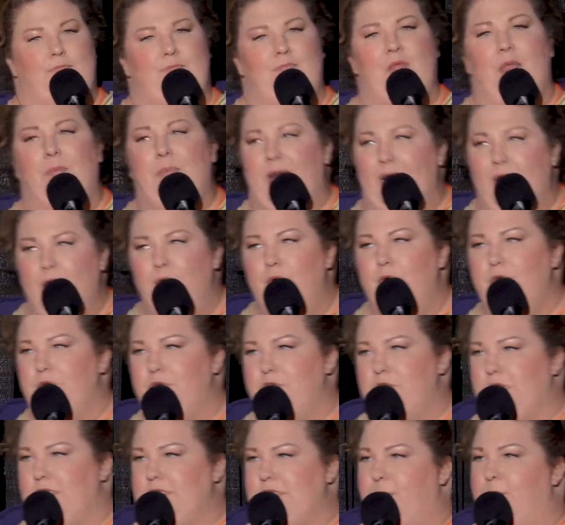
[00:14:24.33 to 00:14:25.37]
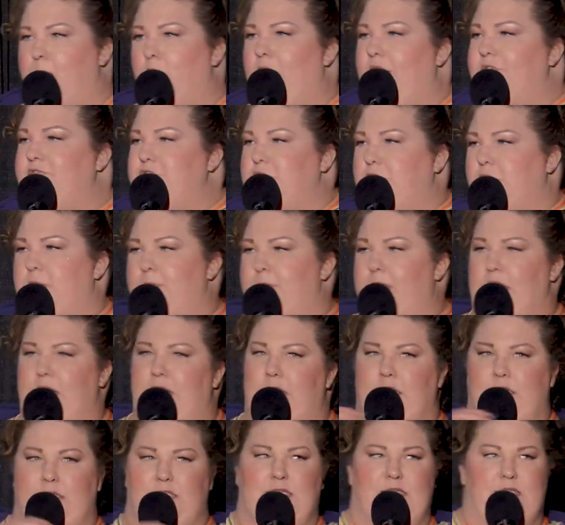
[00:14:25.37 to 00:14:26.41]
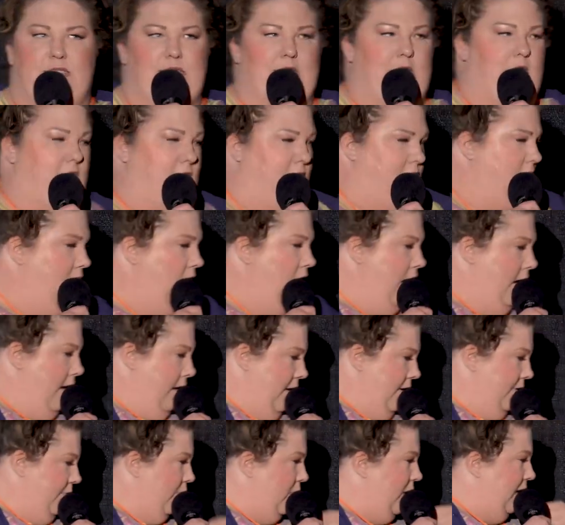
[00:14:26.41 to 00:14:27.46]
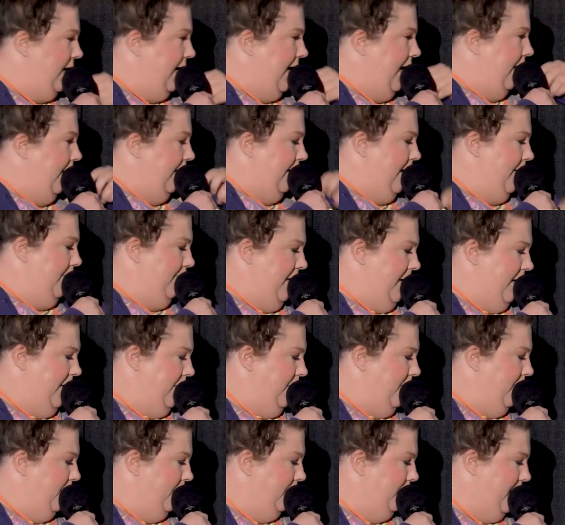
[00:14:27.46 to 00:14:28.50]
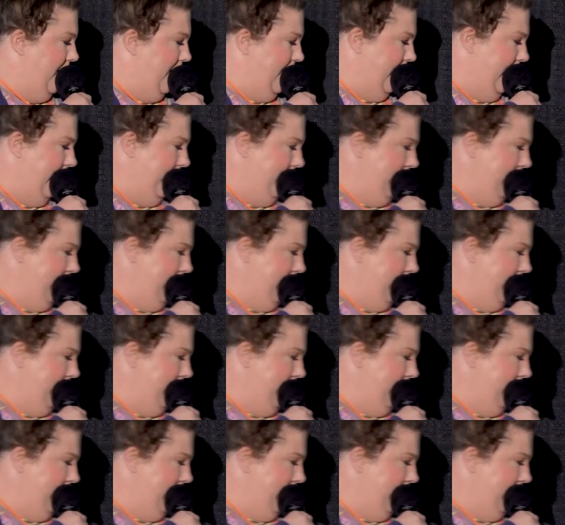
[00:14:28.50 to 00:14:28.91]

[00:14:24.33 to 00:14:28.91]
But I don't do drugs anymore. I have 2 comedians that sit on. We're killing it, me and you, buddy.